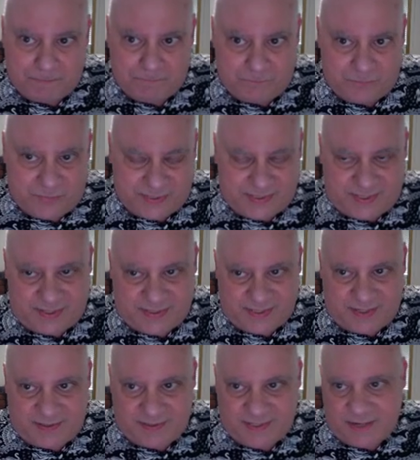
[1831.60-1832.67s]
let's say I
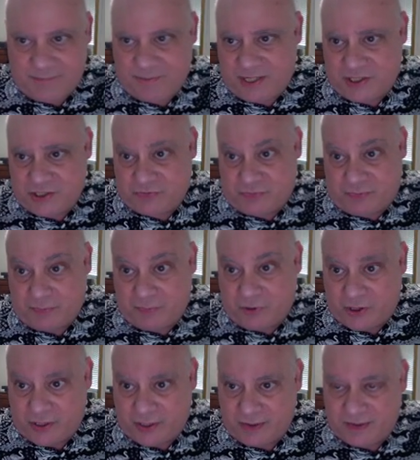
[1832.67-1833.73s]
take 10 pages from a book,
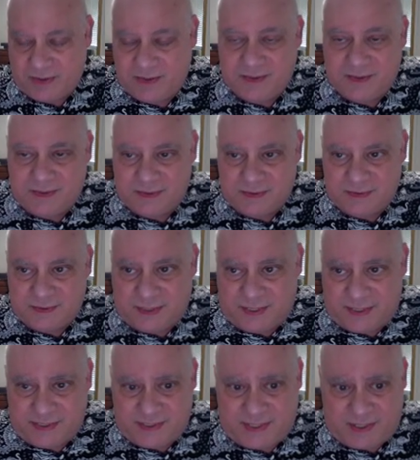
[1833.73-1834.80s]
and I
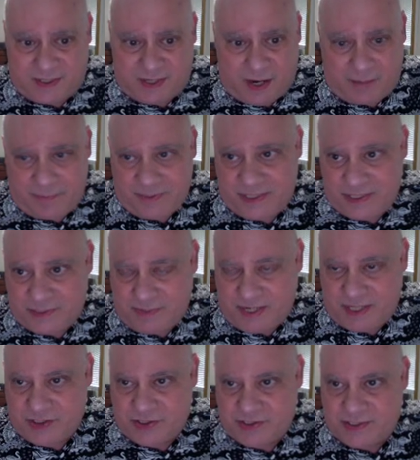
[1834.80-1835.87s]
say, copy these
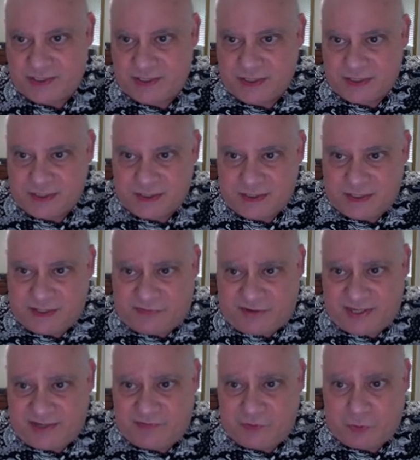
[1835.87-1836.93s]
pages. If I
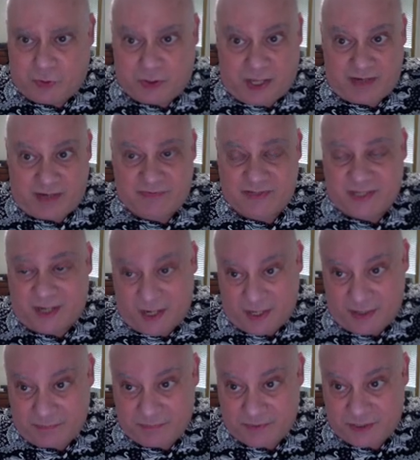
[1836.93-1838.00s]
give you a lot of
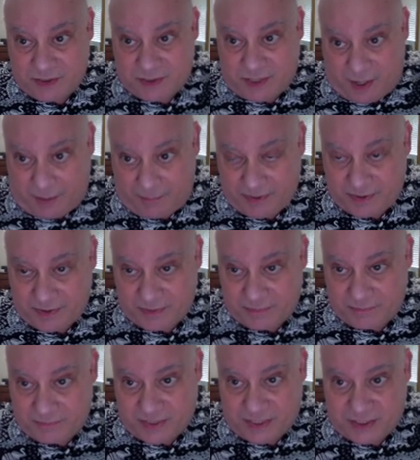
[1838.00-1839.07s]
time to copy
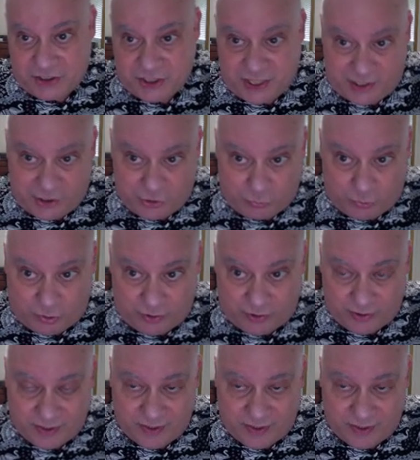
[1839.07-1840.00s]
them and check your work,